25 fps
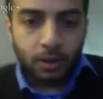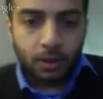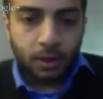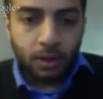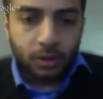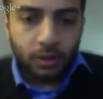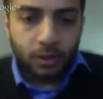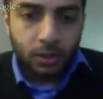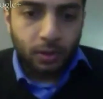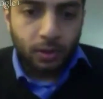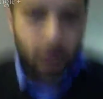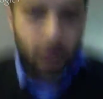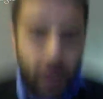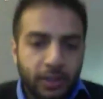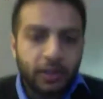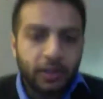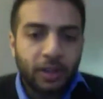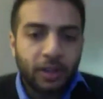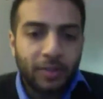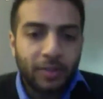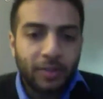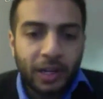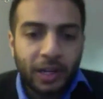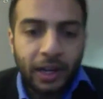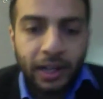Sure.
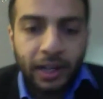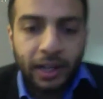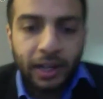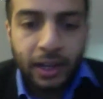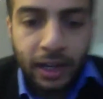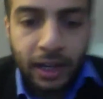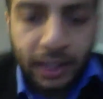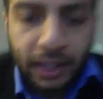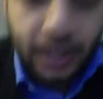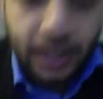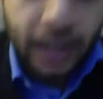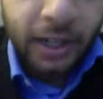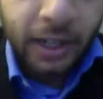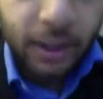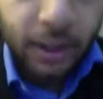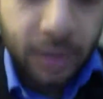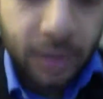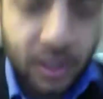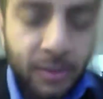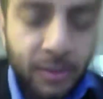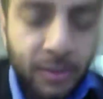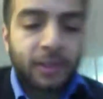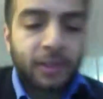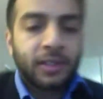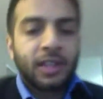So, I mean, I can echo
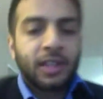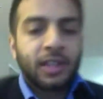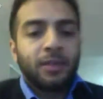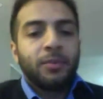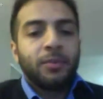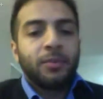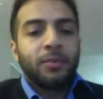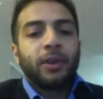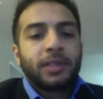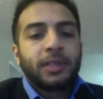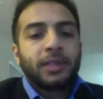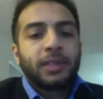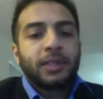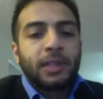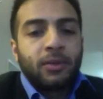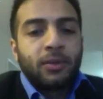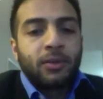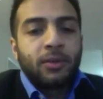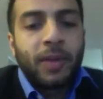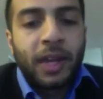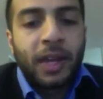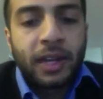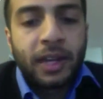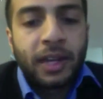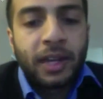some of the same points that
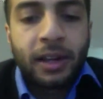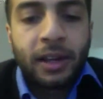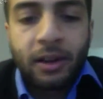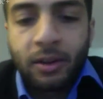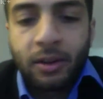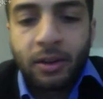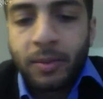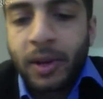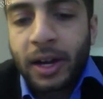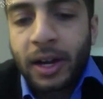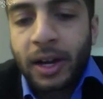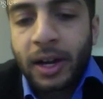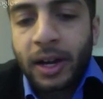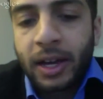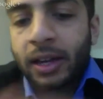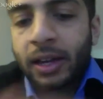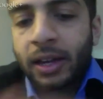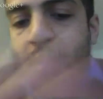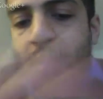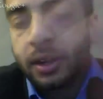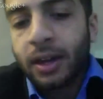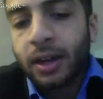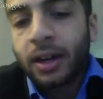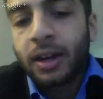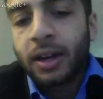were made here
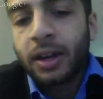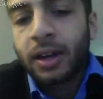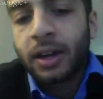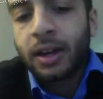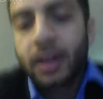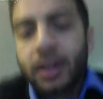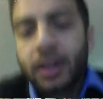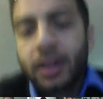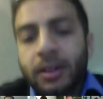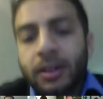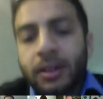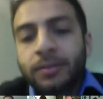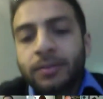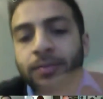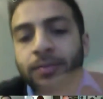by the